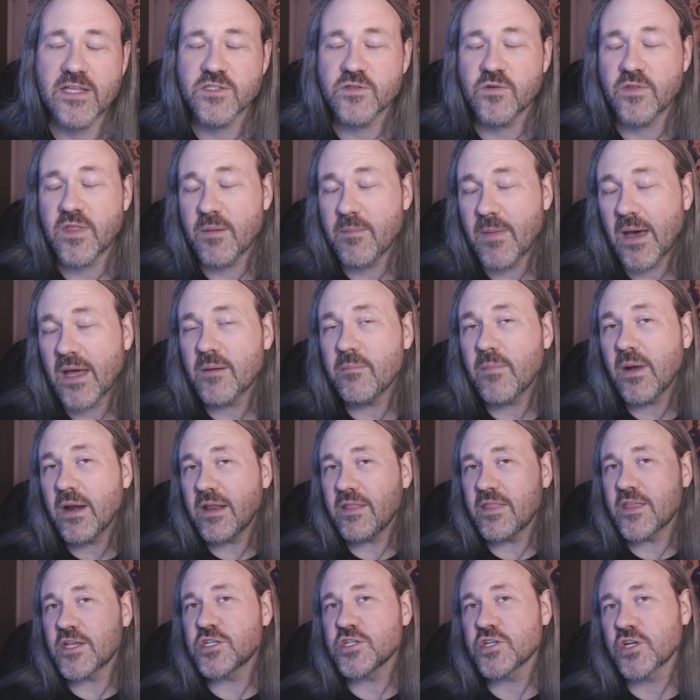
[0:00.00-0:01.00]
So the amount of money
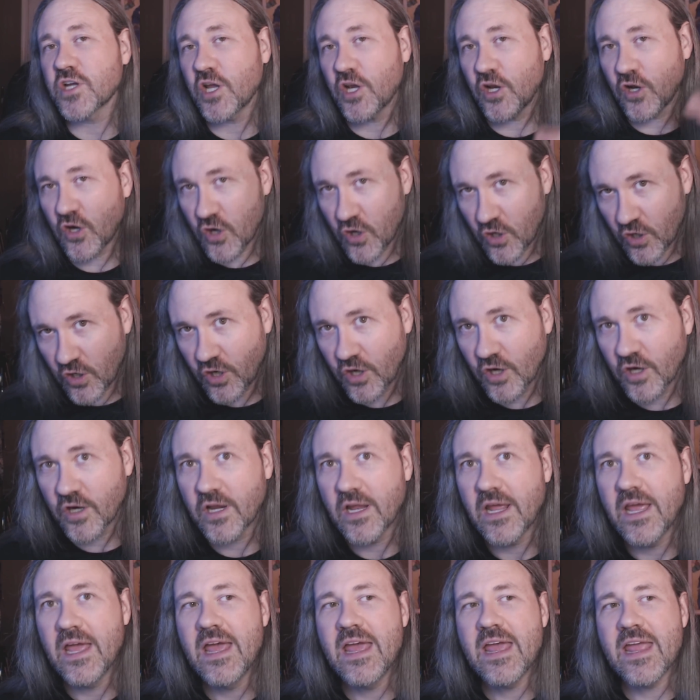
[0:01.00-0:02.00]
that you're going to earn
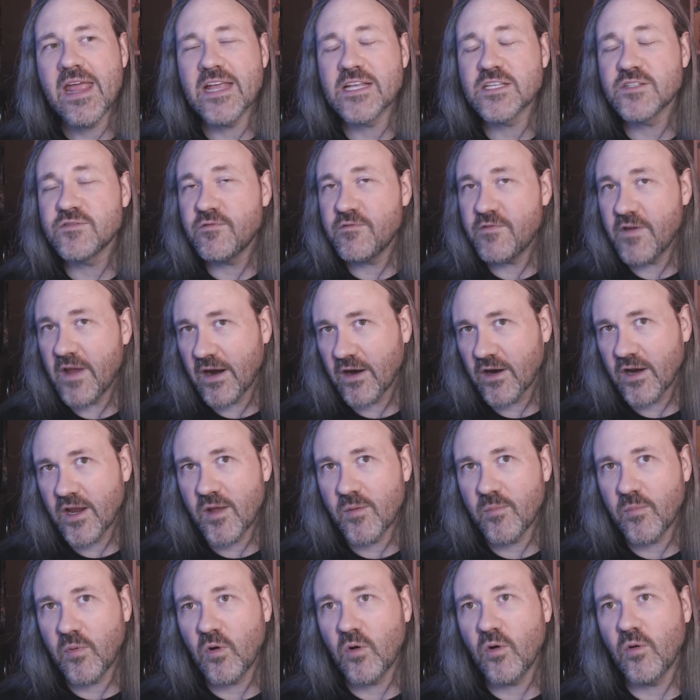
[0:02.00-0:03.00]
is
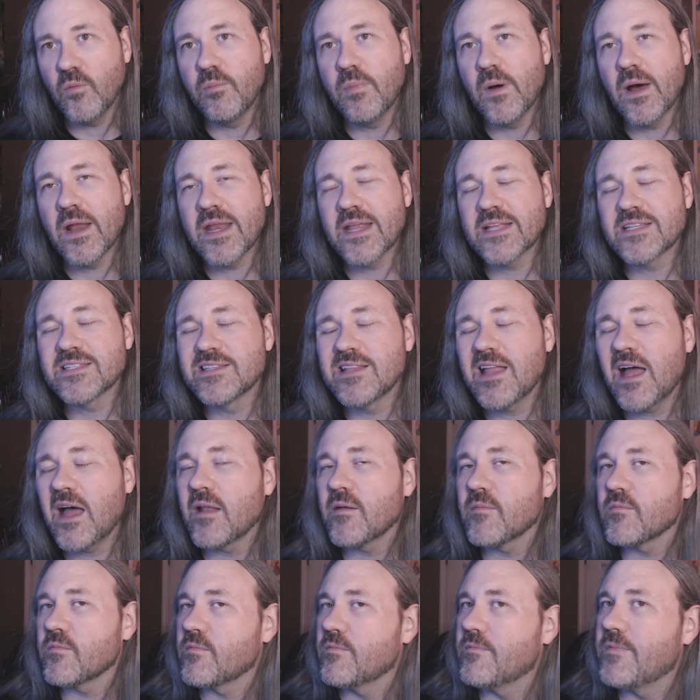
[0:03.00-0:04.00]
variable, but it's
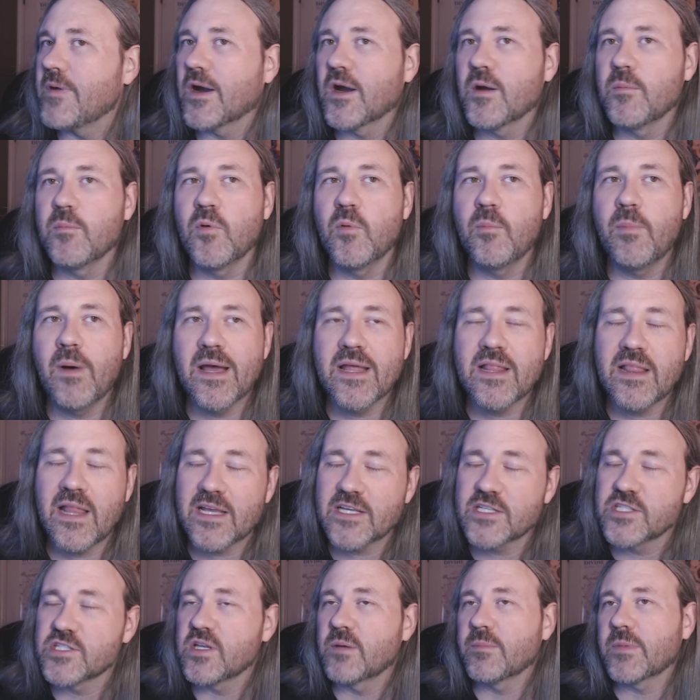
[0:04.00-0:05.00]
not variable by,
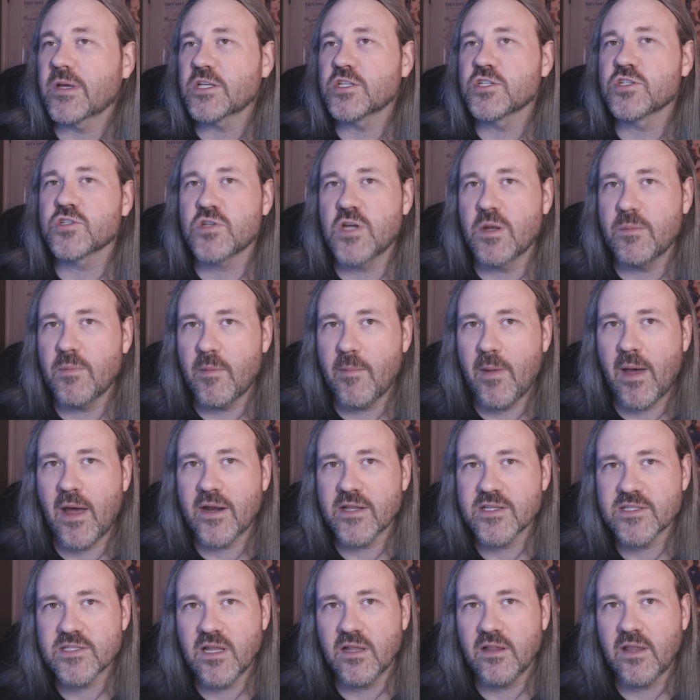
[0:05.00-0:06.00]
like, some extreme amount.
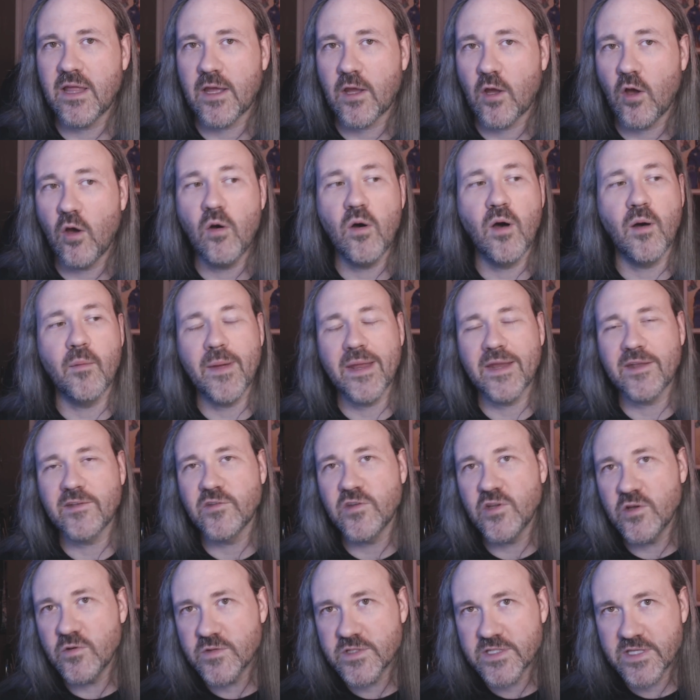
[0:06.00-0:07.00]
It's not like, oh, I made
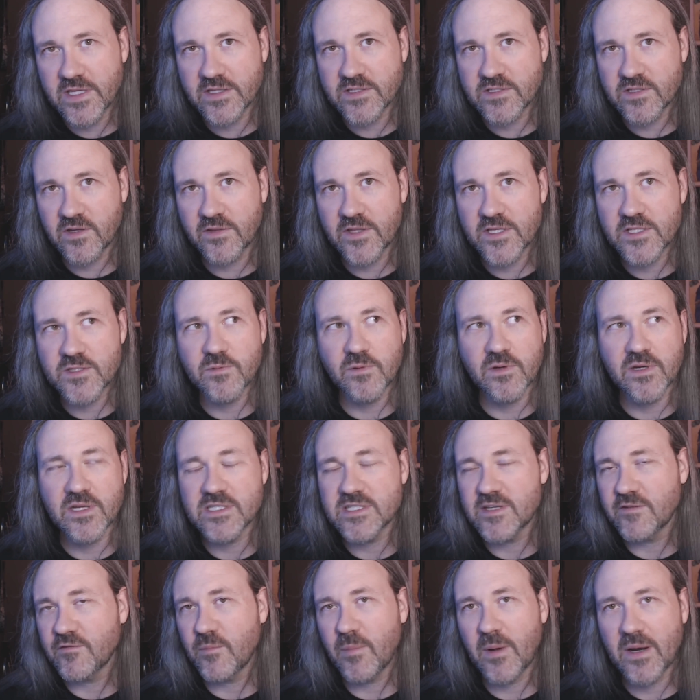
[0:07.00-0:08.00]
two cents on this one
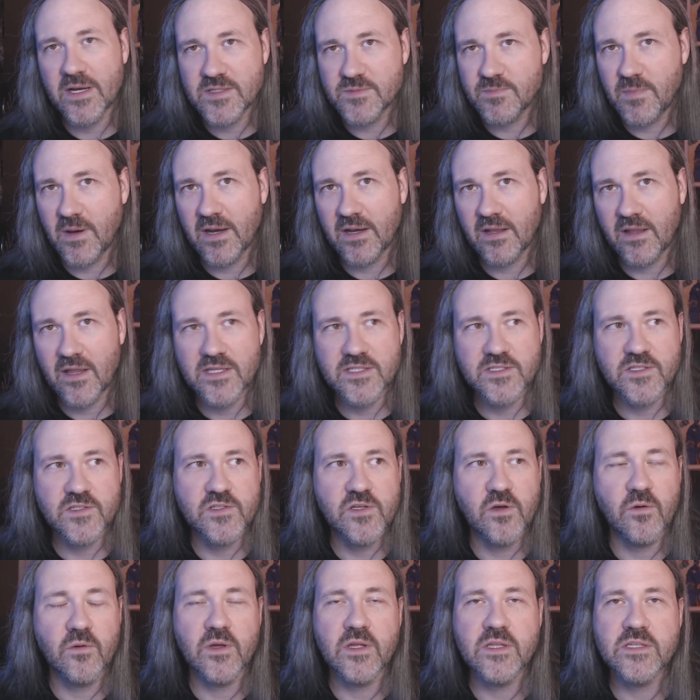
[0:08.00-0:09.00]
because everybody's buying lots of
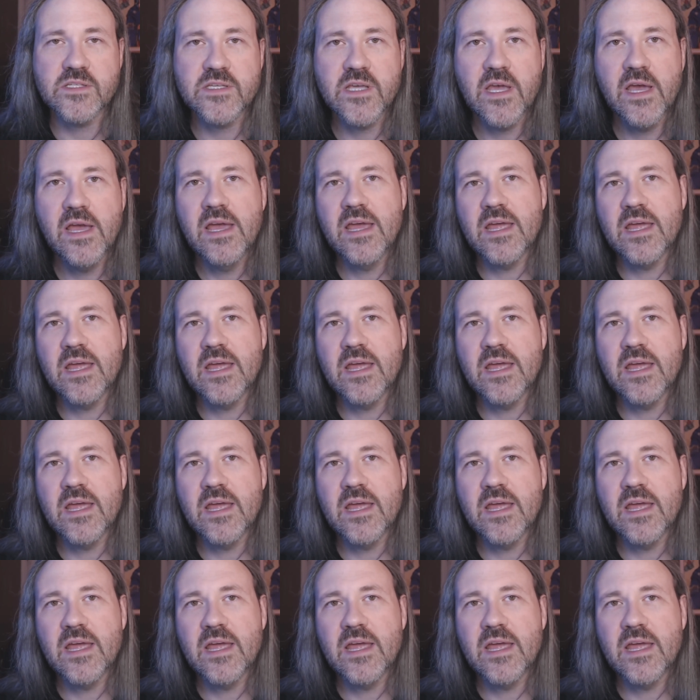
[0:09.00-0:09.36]
tokens.